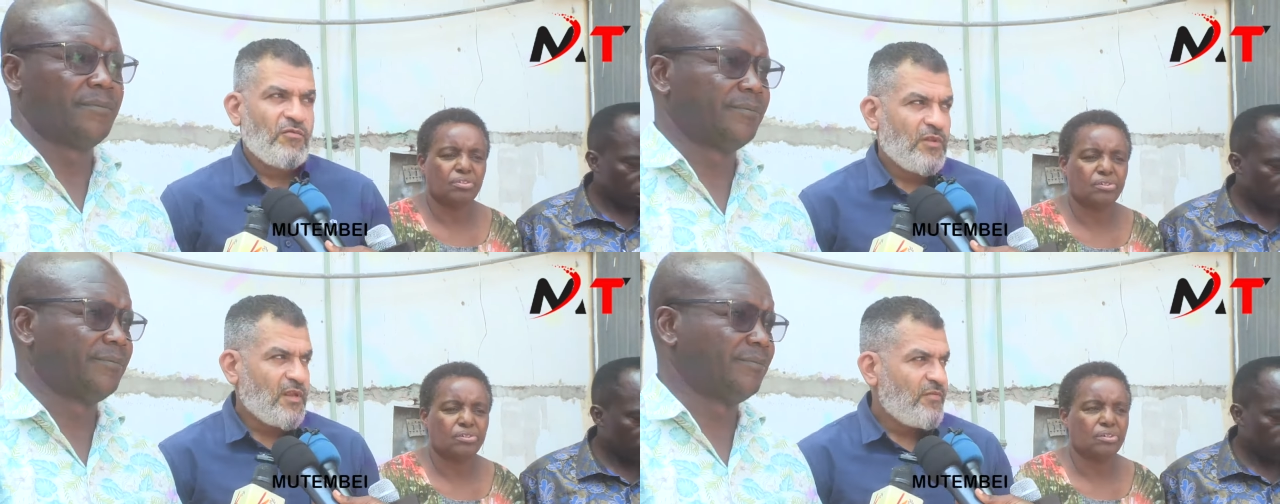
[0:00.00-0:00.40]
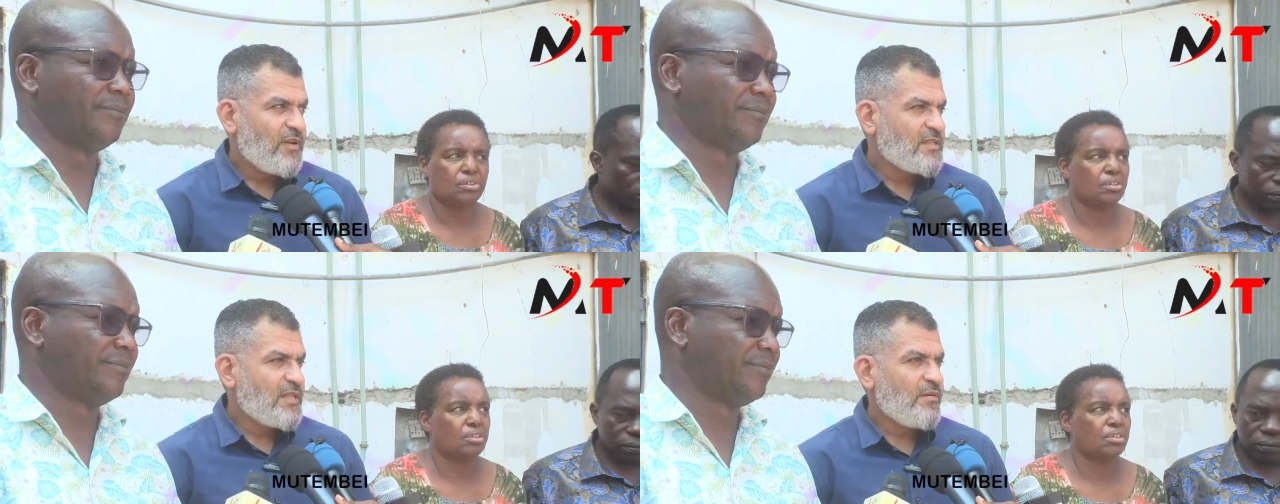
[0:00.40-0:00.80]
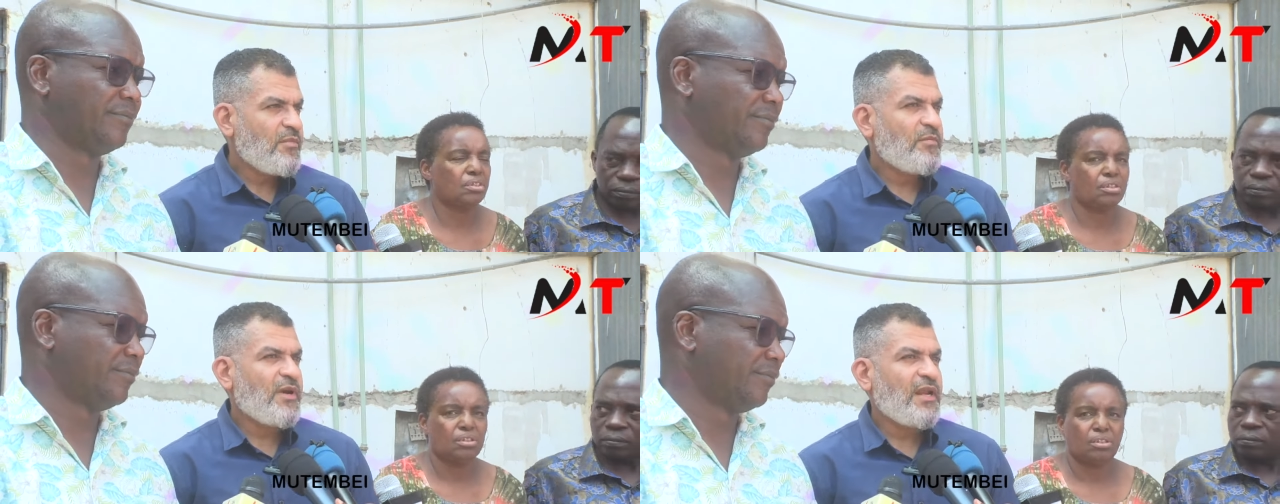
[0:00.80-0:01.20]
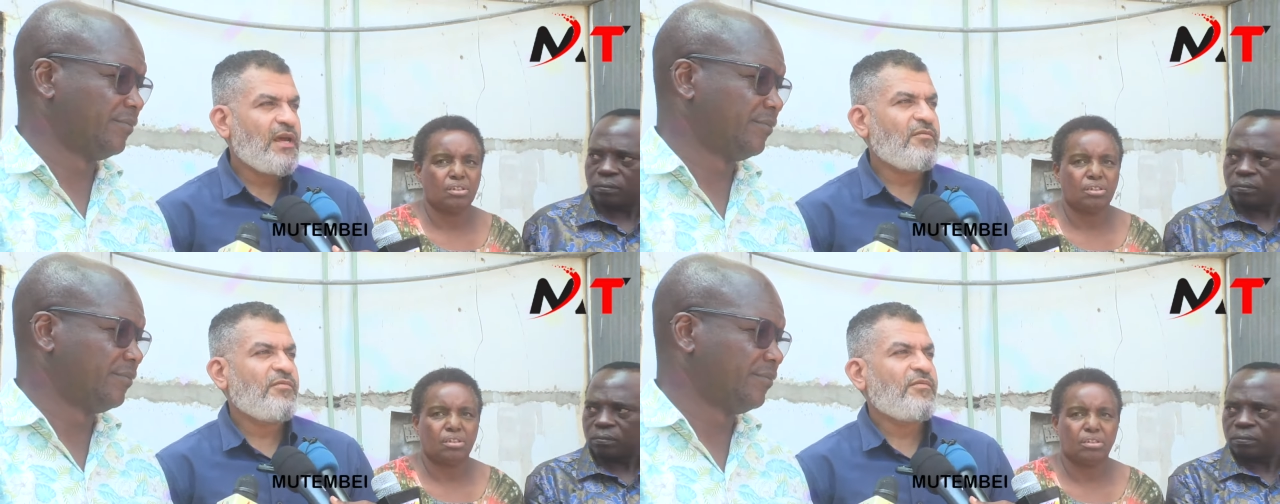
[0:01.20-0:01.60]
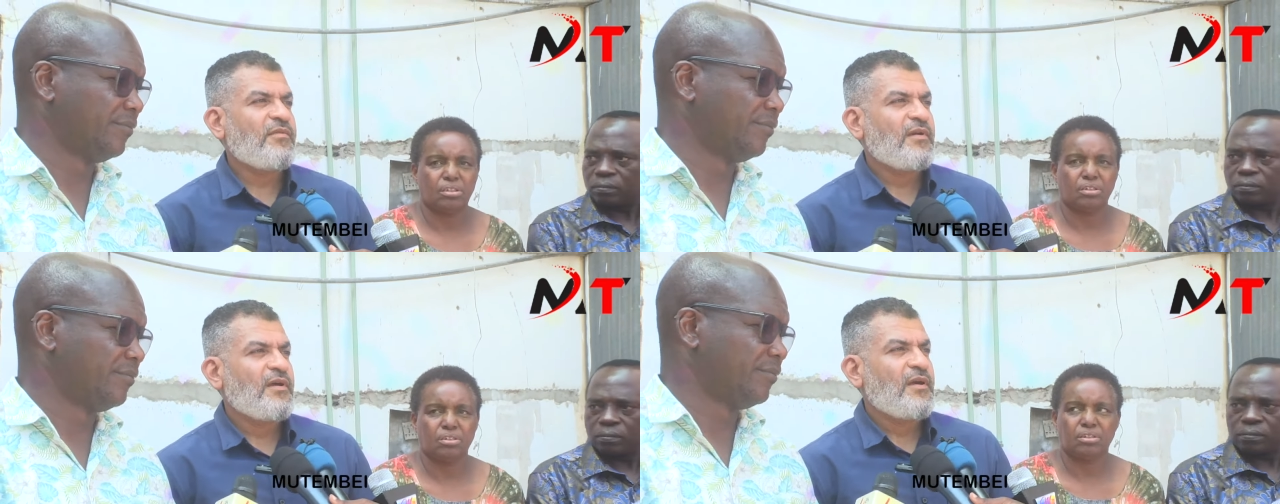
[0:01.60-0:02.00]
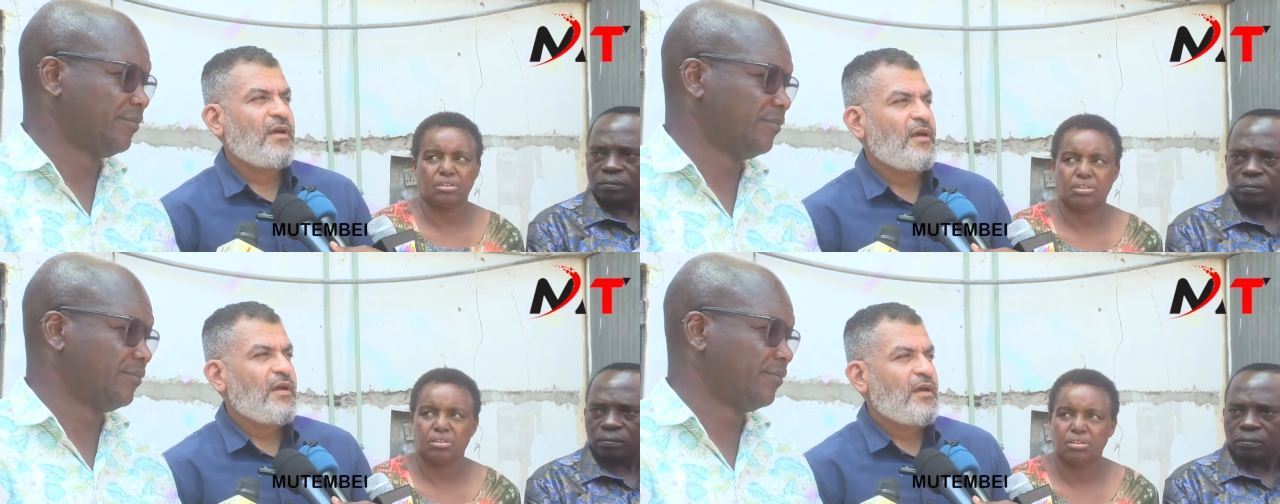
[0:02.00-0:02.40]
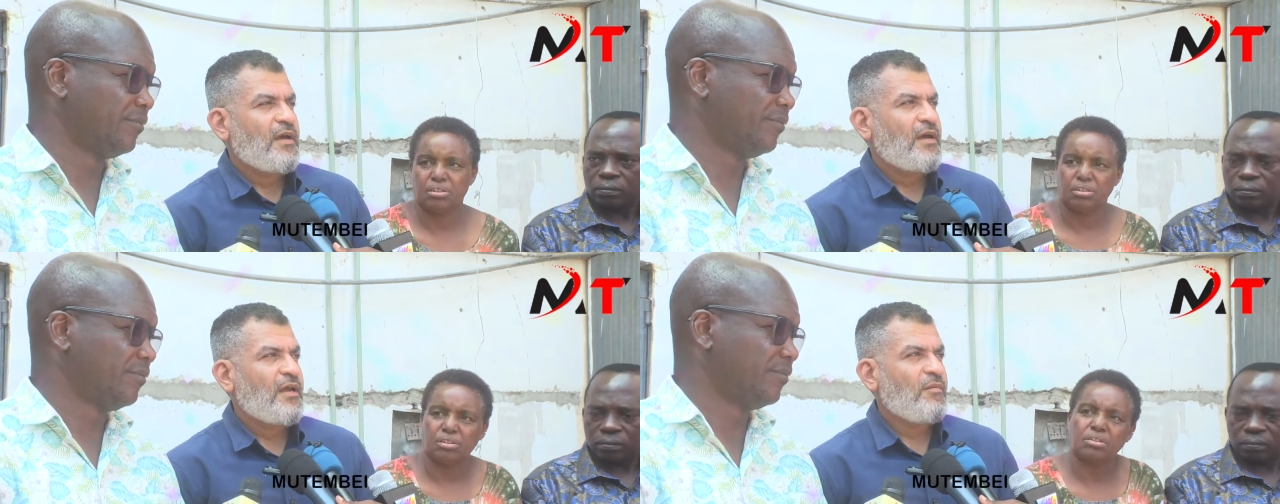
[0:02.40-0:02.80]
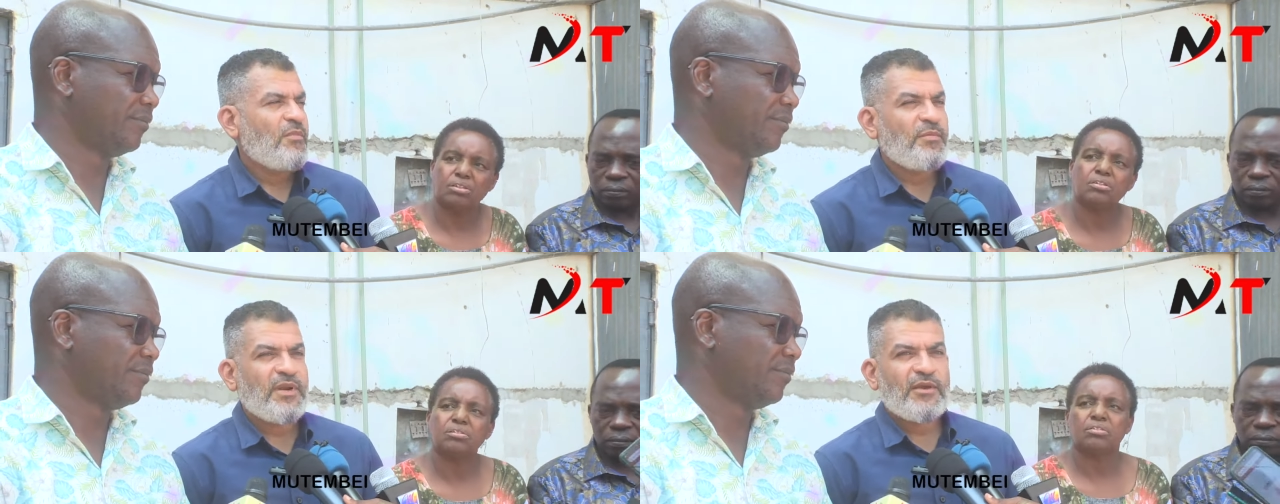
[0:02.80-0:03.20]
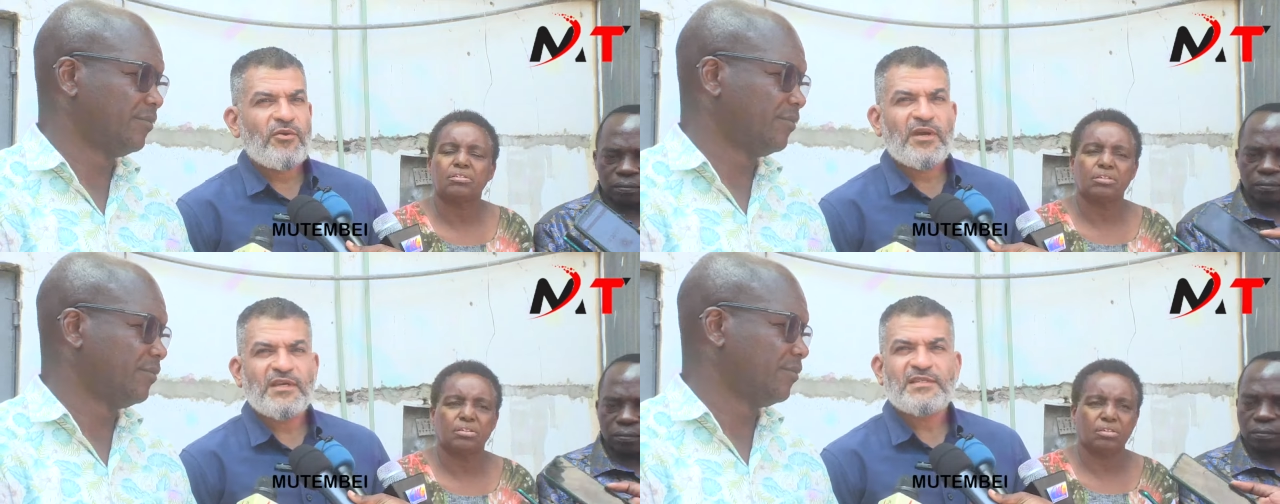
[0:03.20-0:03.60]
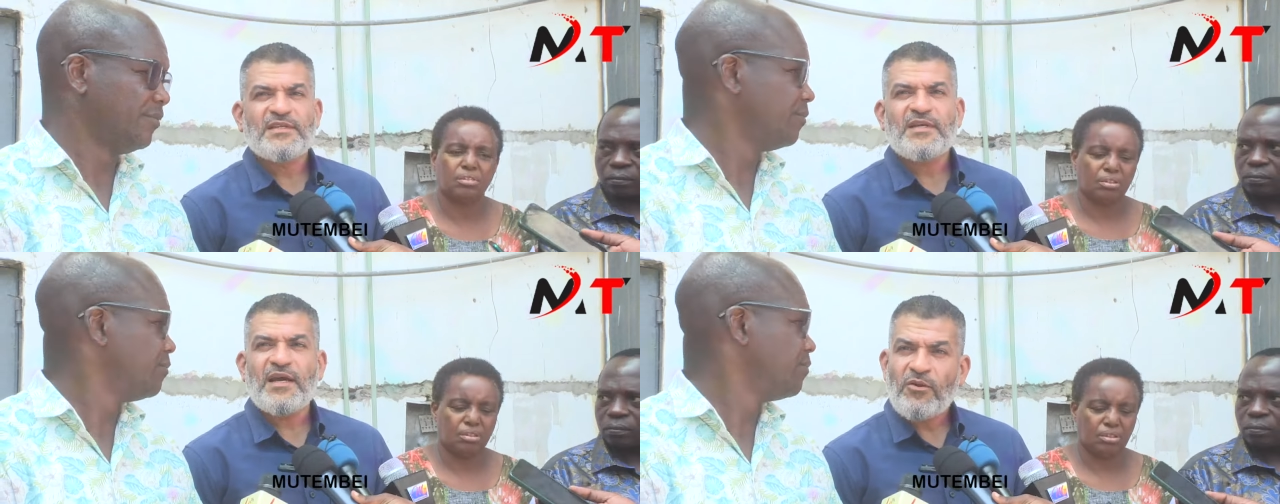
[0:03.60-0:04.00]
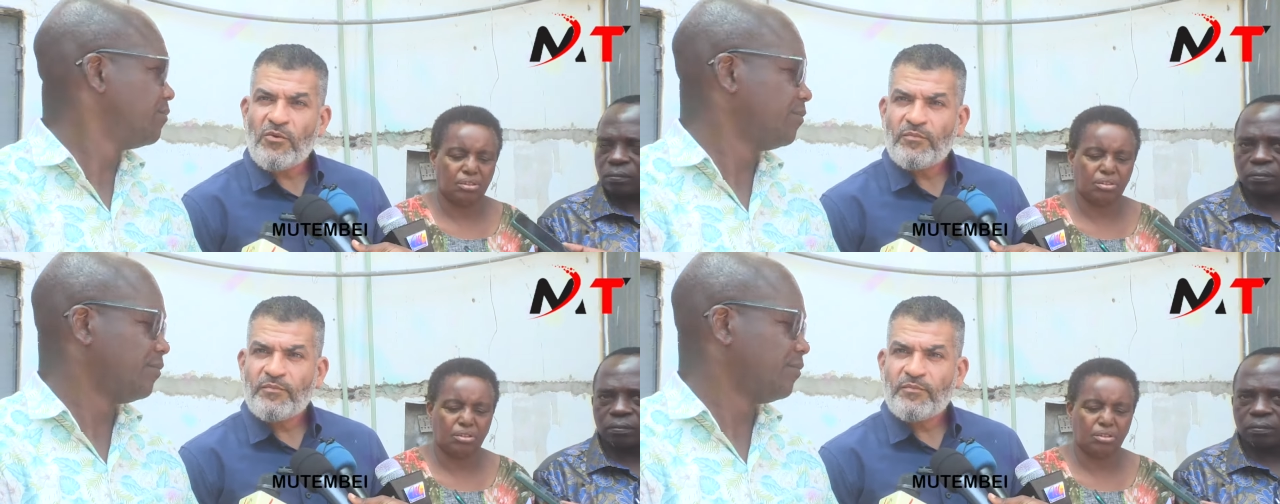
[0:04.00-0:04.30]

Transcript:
Speaker 1: For the first time in my life, nimepelekewa kesi tano.